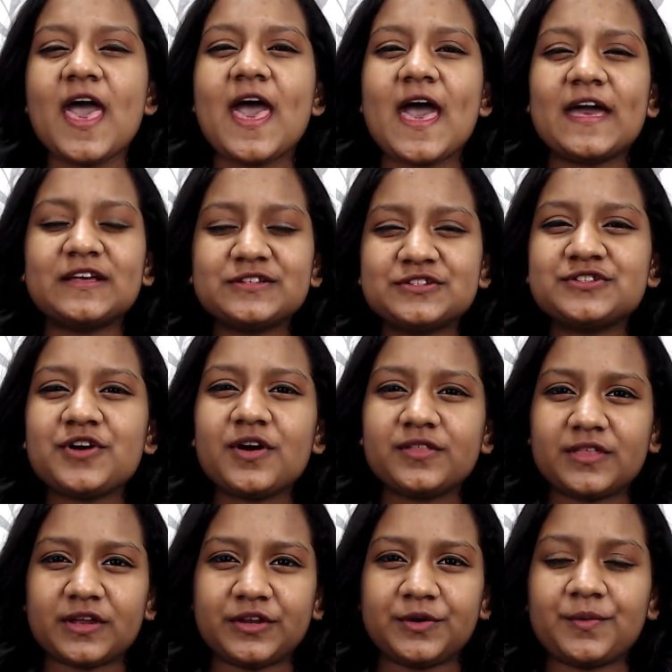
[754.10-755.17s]
Ensure
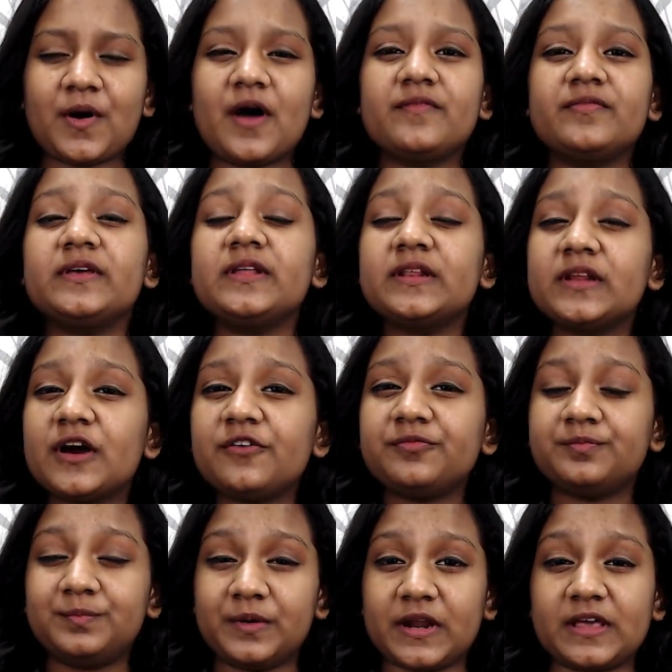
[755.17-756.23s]
that you have enough
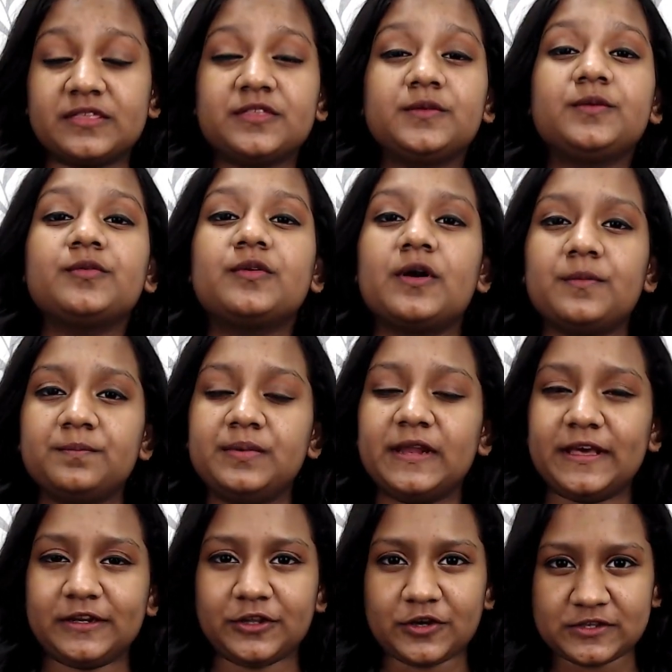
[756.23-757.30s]
breath to
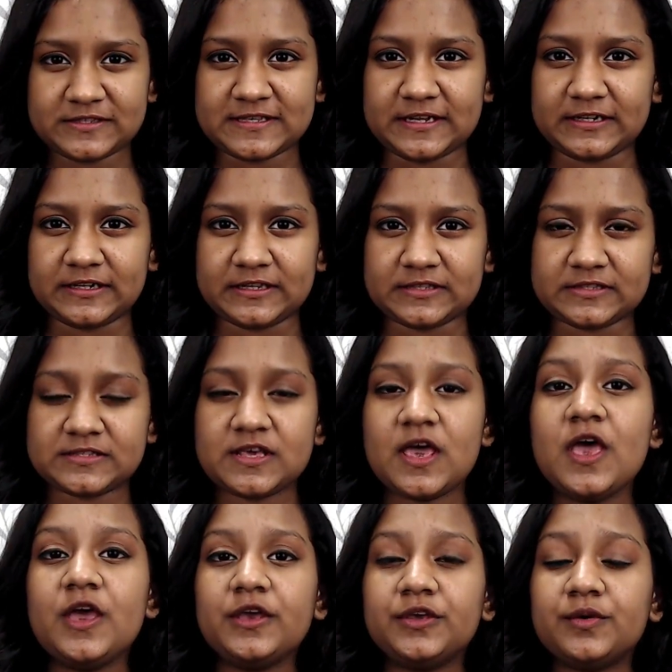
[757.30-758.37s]
complete your sentence.
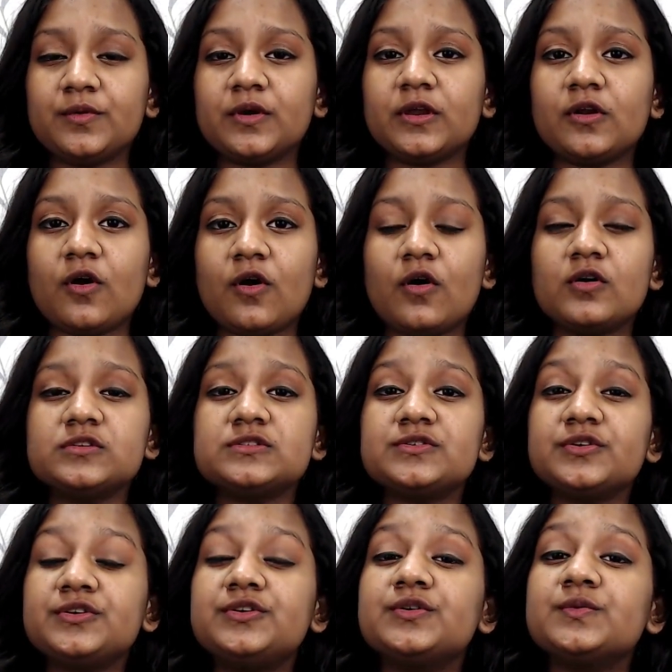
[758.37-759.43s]
You can also
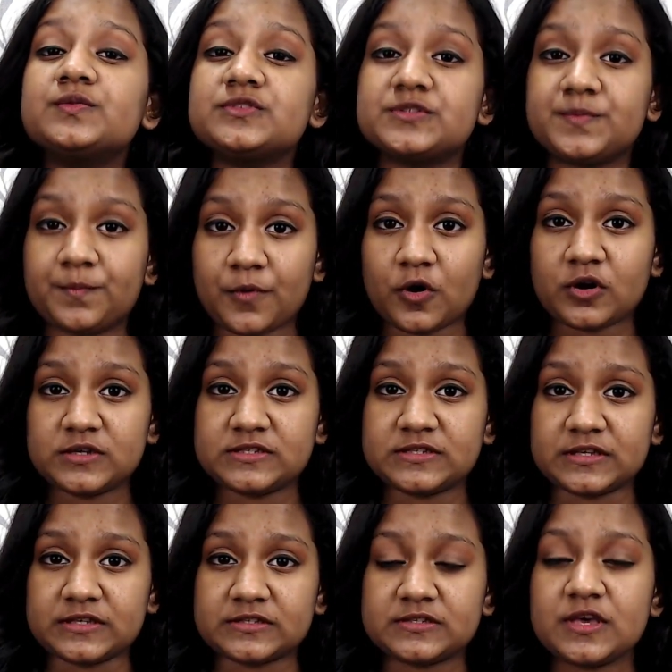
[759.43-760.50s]
use
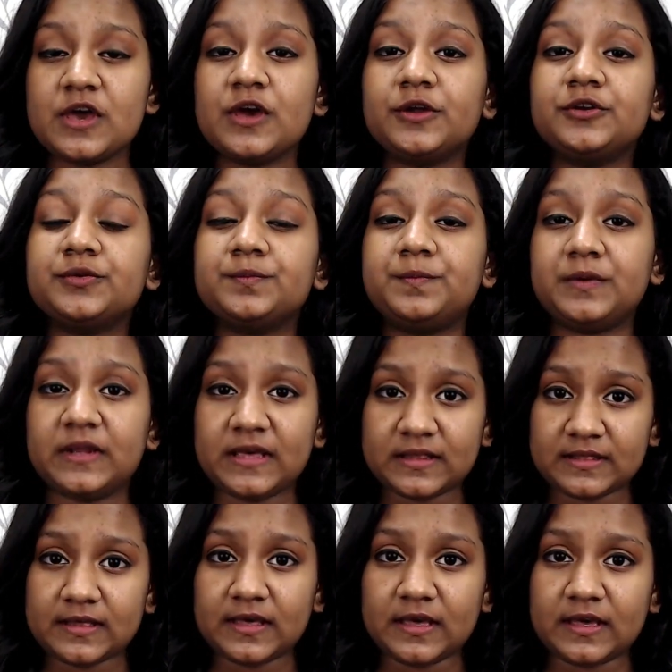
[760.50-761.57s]
pauses to
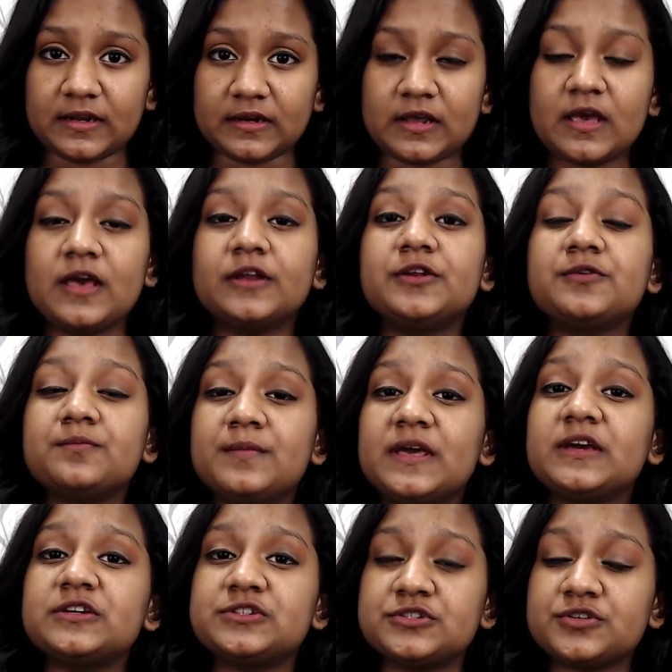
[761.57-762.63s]
breathe in to
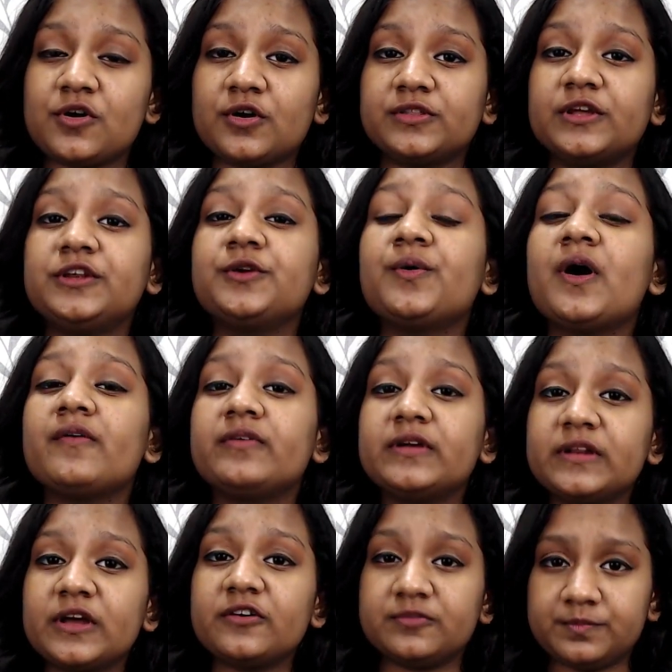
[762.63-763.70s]
make sure that you have
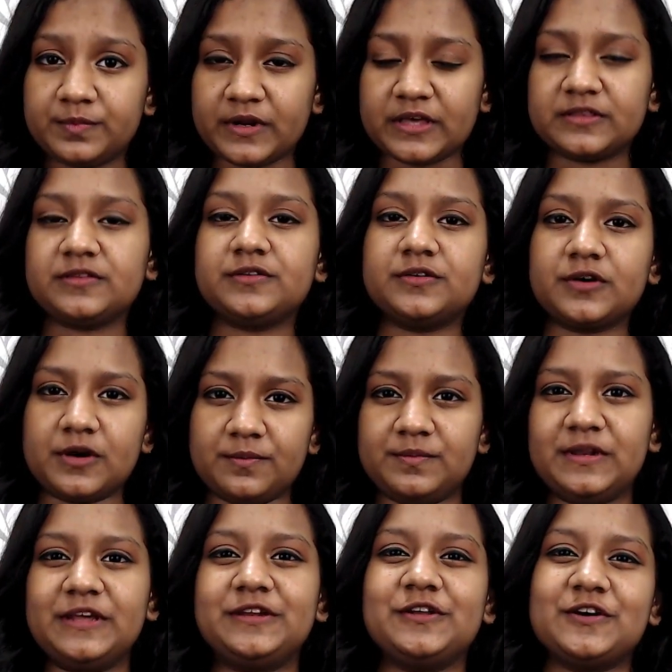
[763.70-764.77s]
enough breath to
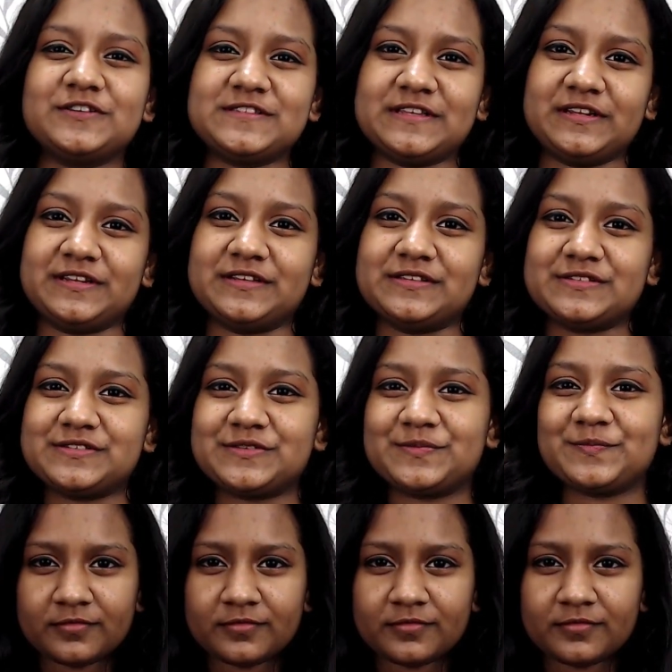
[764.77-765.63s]
complete your sentence.